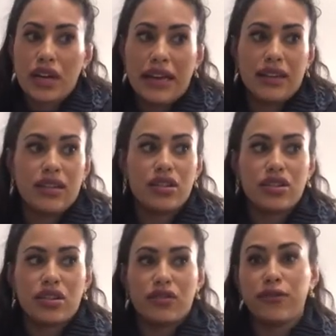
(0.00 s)
You can
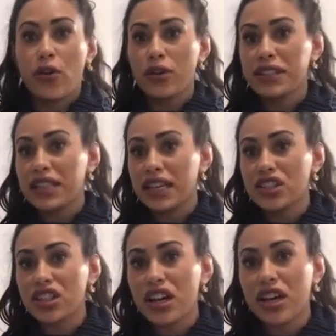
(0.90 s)
do
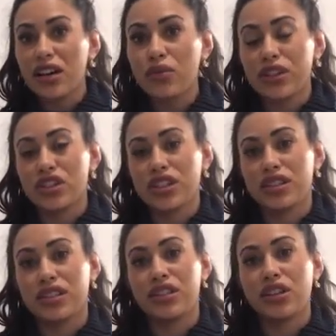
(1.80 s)
Forxiga, which is
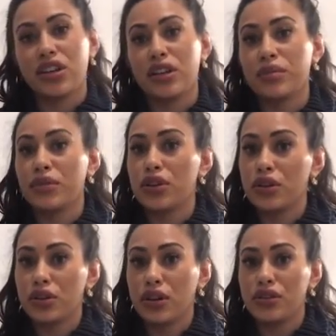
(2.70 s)
a sodium
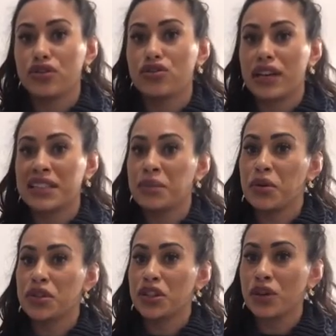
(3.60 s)
glucose
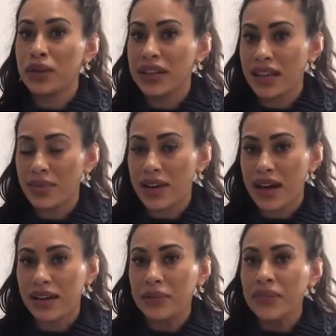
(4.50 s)
transport 2
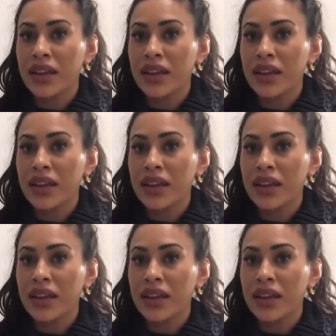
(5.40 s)
inhibitor.